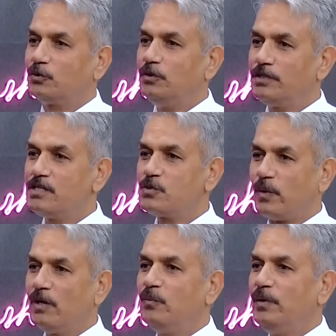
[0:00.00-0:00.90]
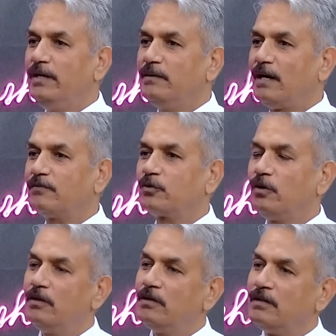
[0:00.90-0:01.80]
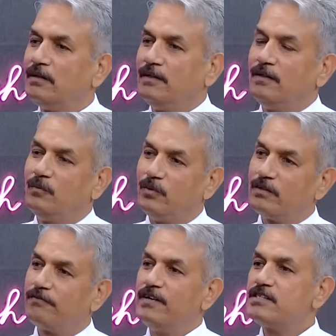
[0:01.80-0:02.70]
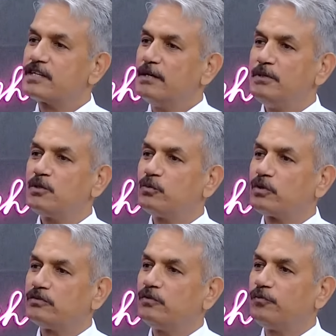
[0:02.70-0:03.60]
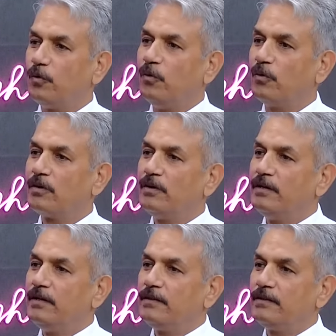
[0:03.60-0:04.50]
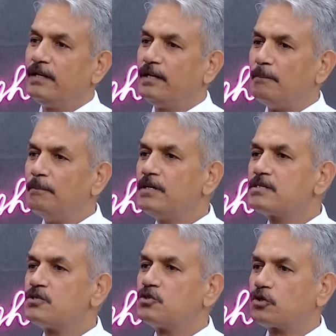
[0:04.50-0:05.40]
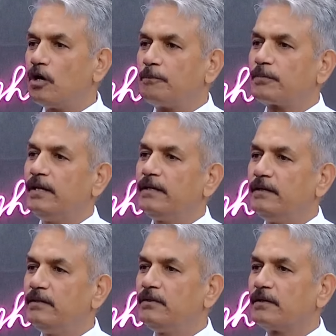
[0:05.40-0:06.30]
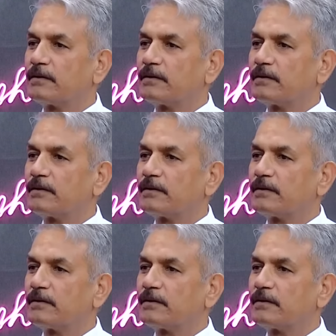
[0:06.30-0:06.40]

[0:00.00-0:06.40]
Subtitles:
So it is one way. After all, when the fence came in 2004, the numbers dropped like anything.